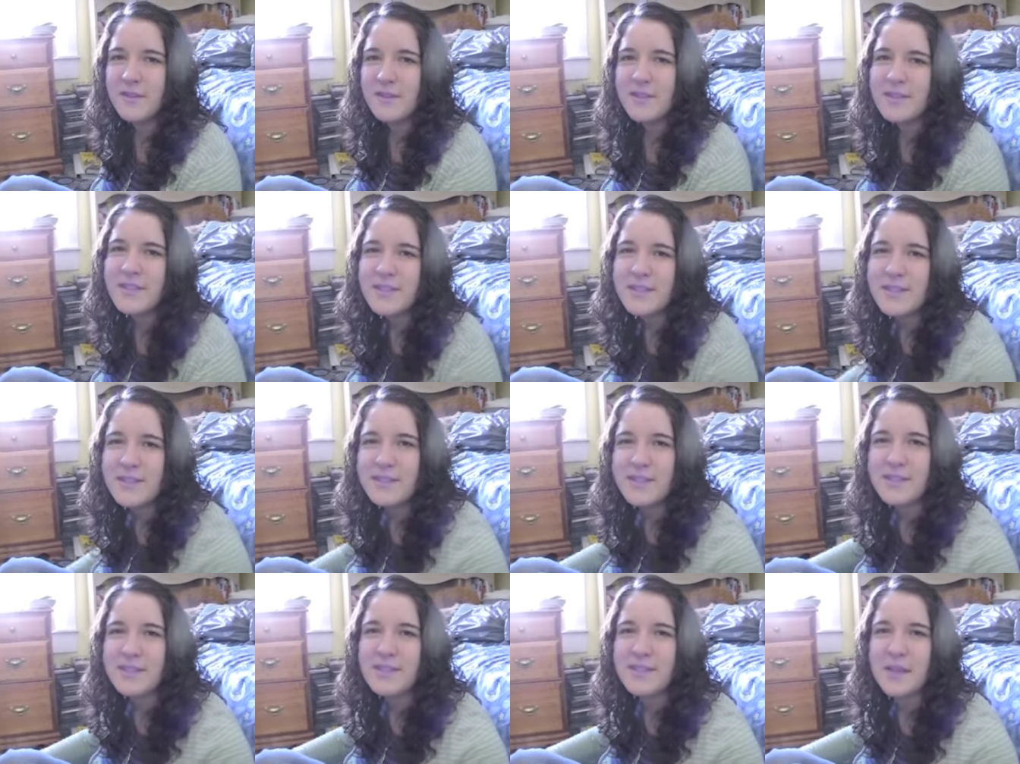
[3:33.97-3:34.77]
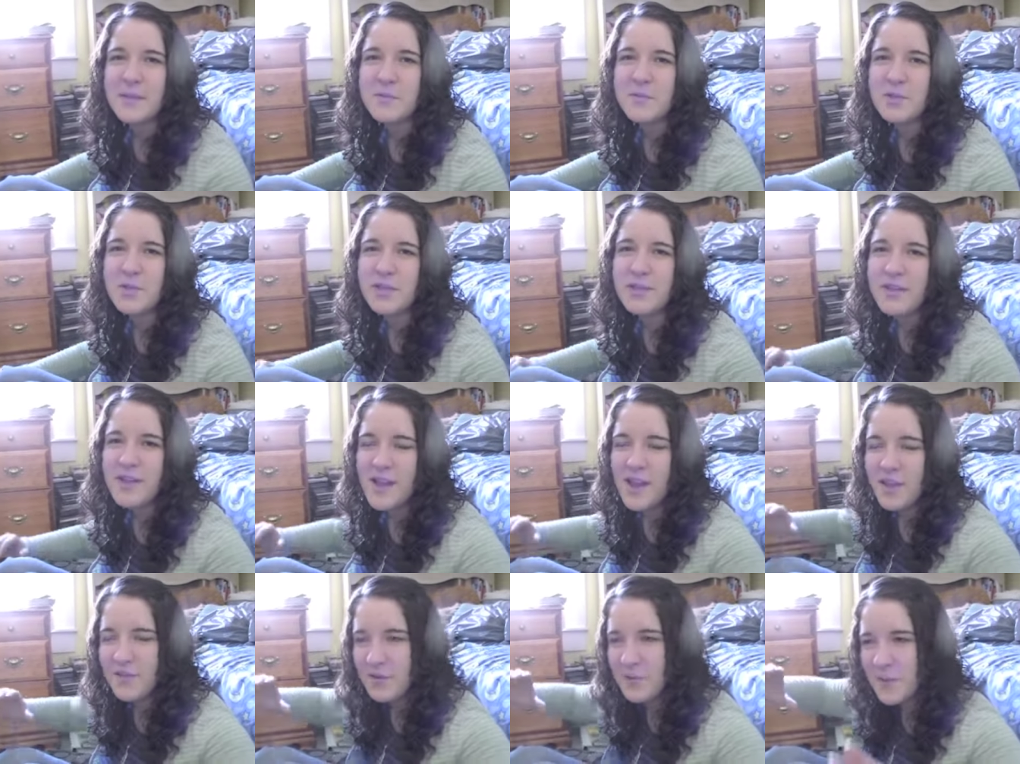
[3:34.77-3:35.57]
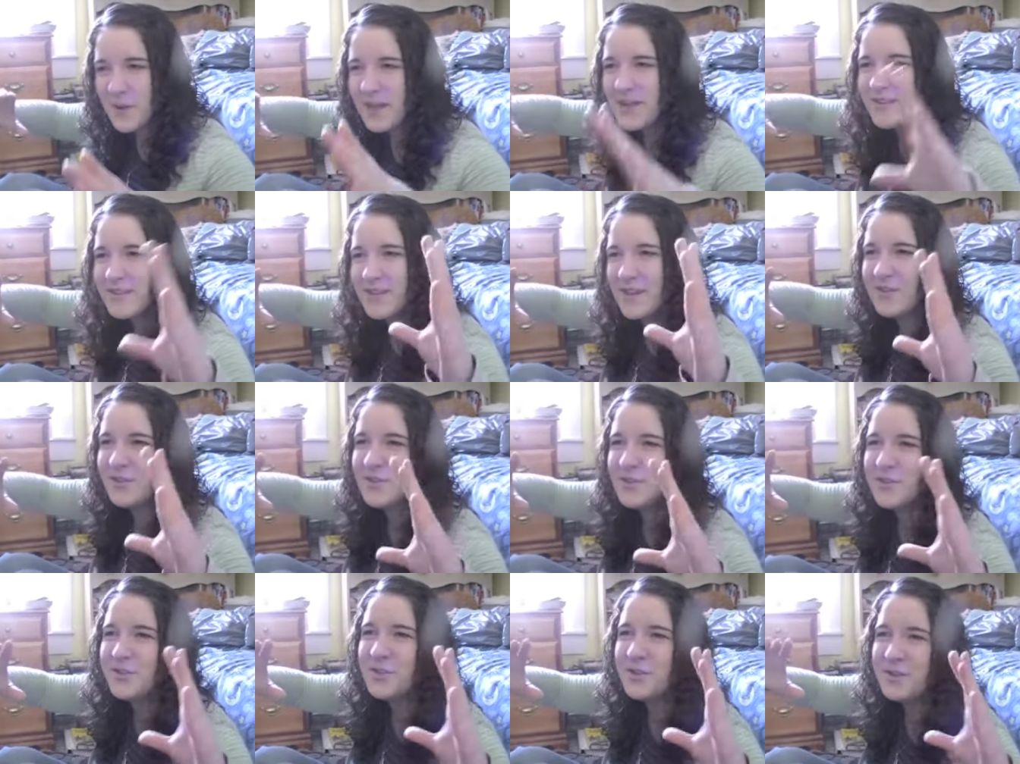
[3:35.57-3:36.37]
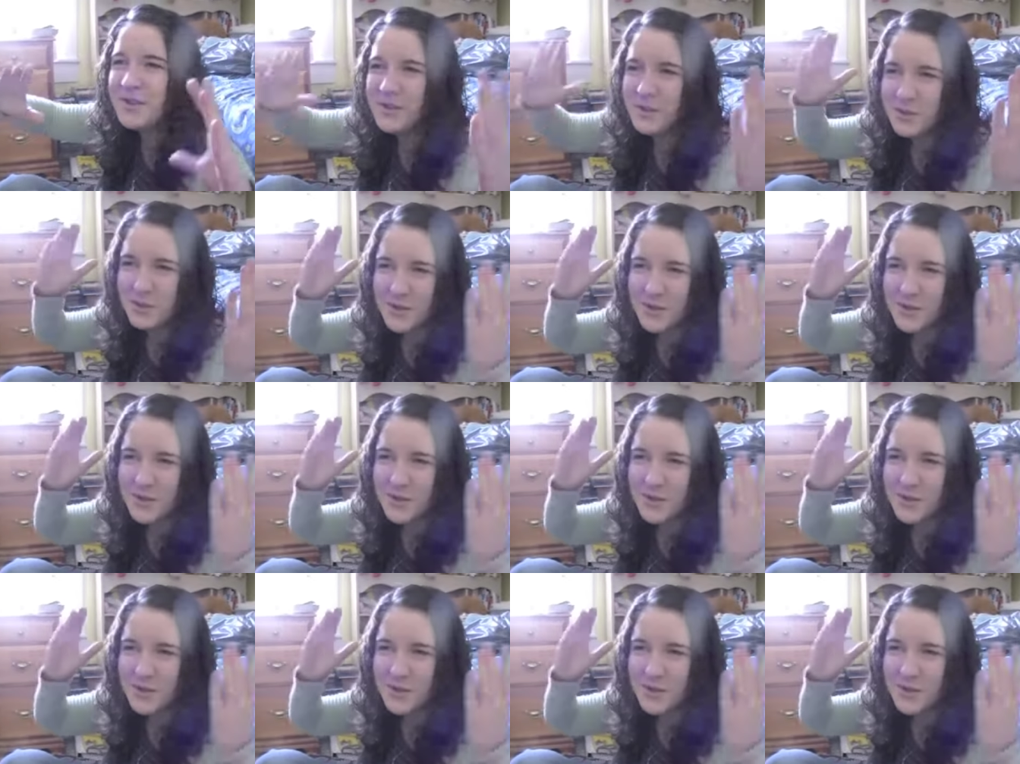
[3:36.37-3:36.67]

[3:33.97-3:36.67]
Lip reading: Because at least Inception, if you paid attention to it,